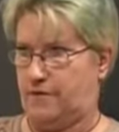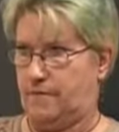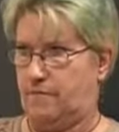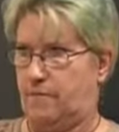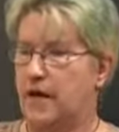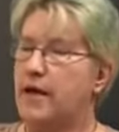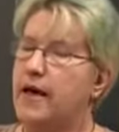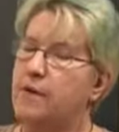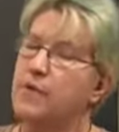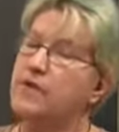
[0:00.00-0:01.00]

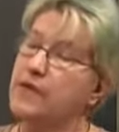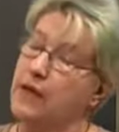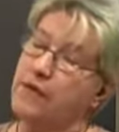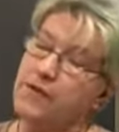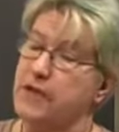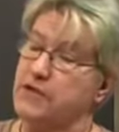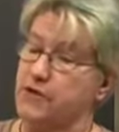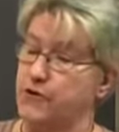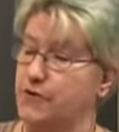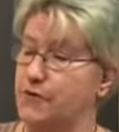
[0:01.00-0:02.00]
And one of the other things
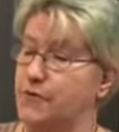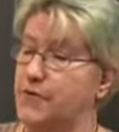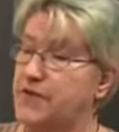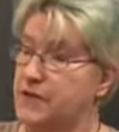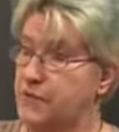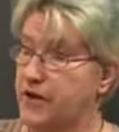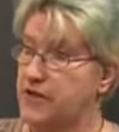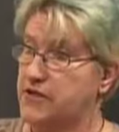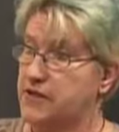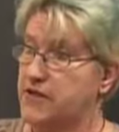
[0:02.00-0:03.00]
that you can do with this
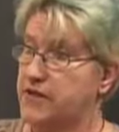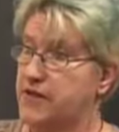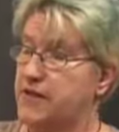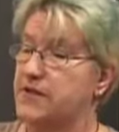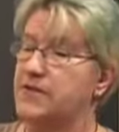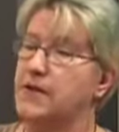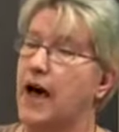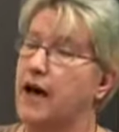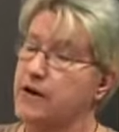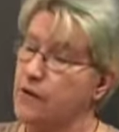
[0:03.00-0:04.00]
project is
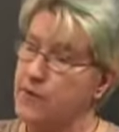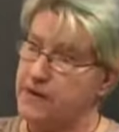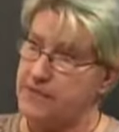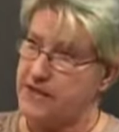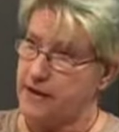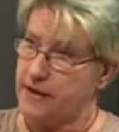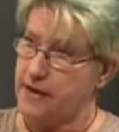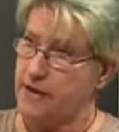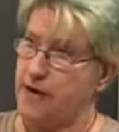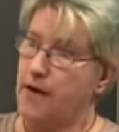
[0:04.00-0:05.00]
on our
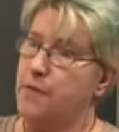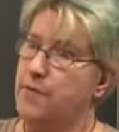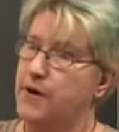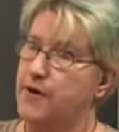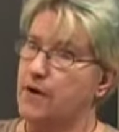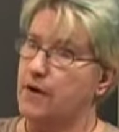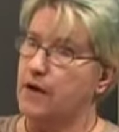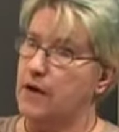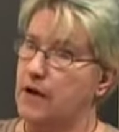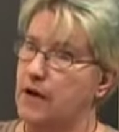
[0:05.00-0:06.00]
website, but
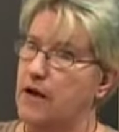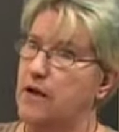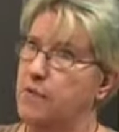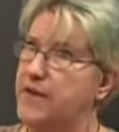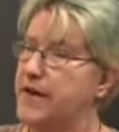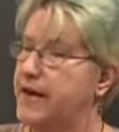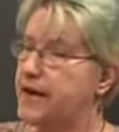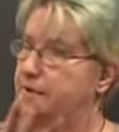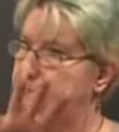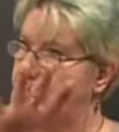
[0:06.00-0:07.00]
we have